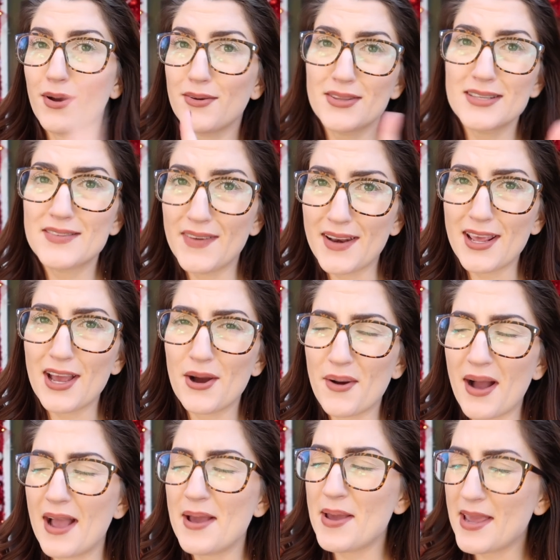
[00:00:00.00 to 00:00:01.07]
Throughout this video,
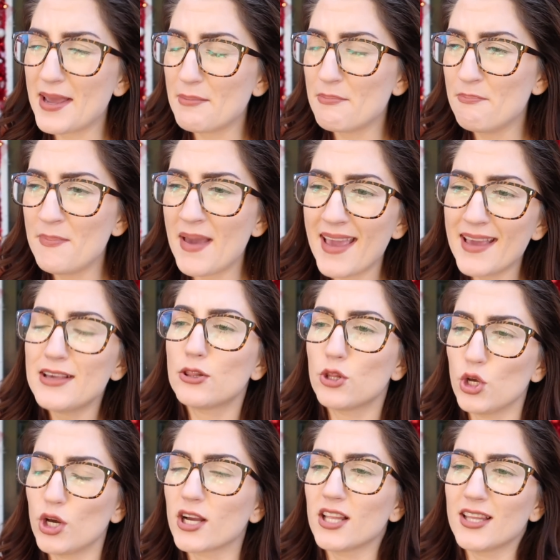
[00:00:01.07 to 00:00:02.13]
I may
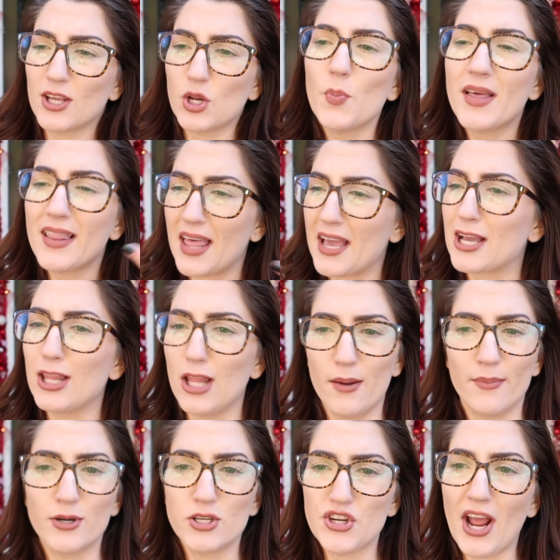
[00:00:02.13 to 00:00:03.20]
look a little bit like a
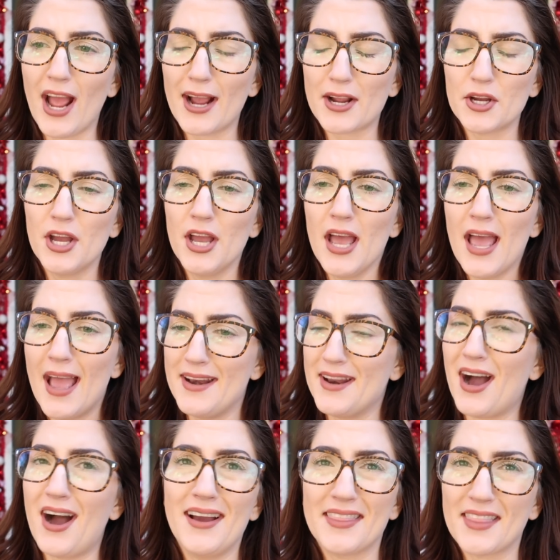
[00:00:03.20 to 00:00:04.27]
lumberjack and
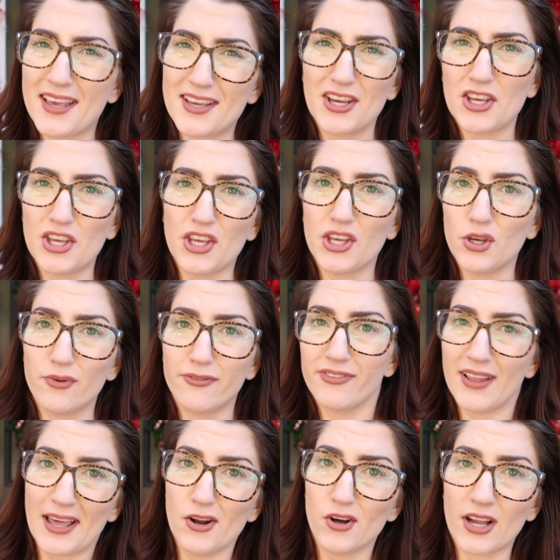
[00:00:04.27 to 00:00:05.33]
not in like a cute
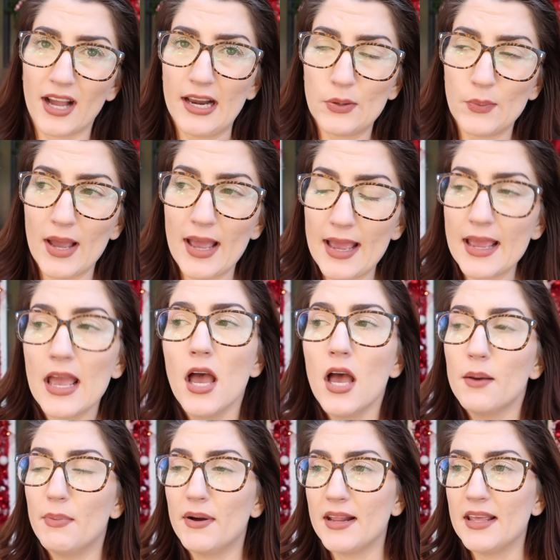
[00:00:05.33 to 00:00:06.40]
flannel kind of way,
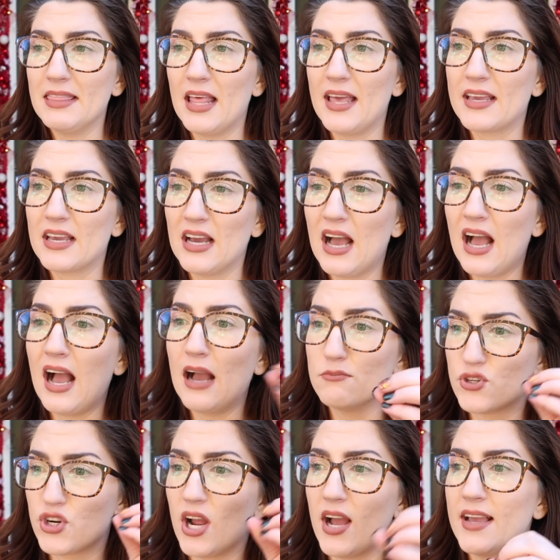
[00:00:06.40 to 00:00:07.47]
but in like a I'm
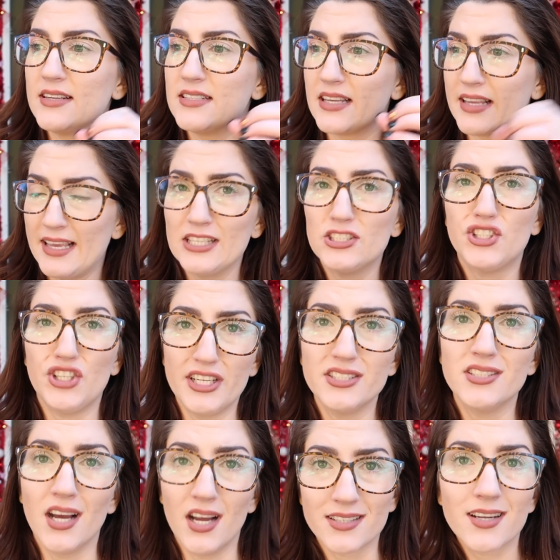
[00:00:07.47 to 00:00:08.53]
trying to get
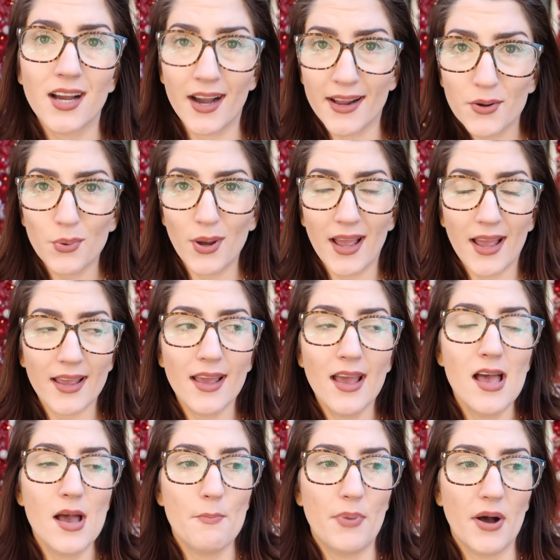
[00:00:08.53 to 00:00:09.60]
shit done kind of way,
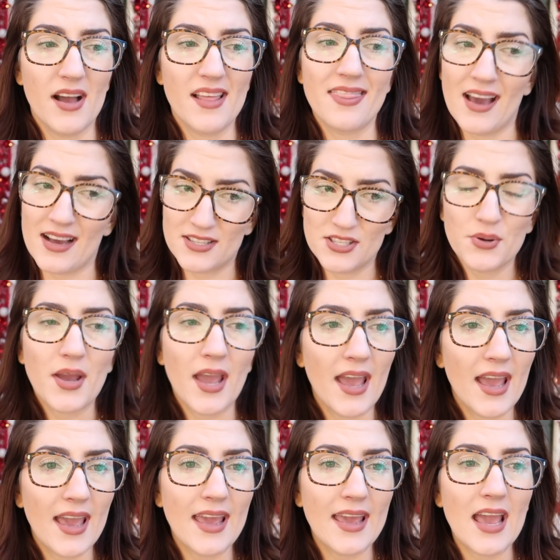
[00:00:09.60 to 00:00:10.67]
but that's
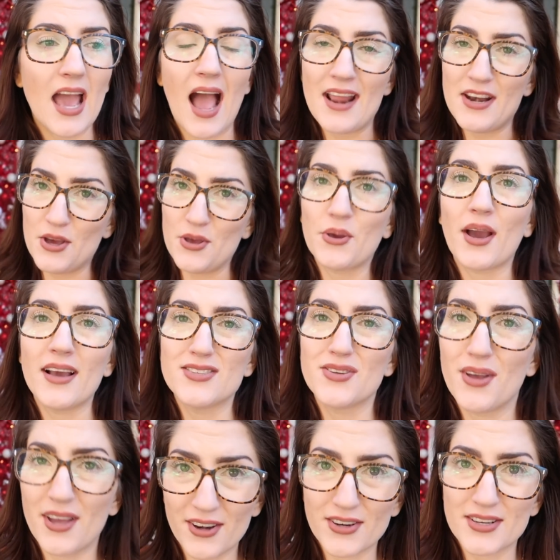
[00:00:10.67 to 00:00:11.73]
okay. I know you guys
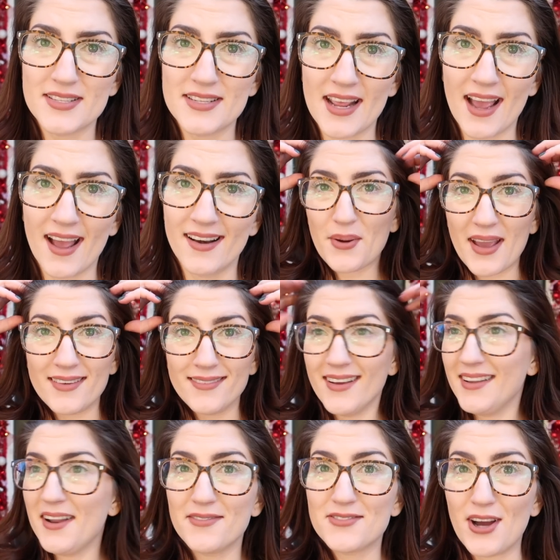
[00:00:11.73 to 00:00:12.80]
will understand. Okay,
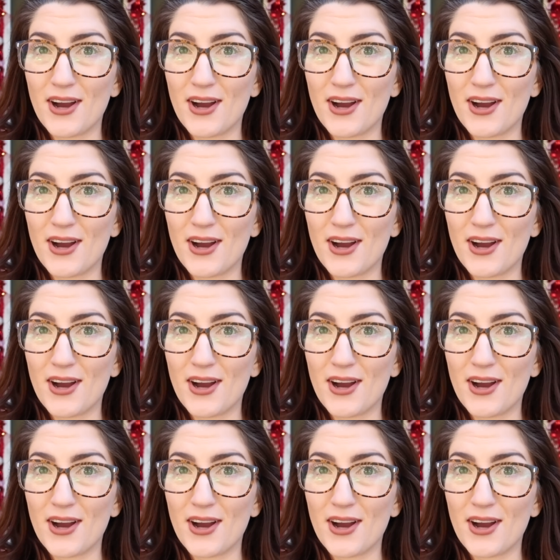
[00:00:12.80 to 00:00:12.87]
enough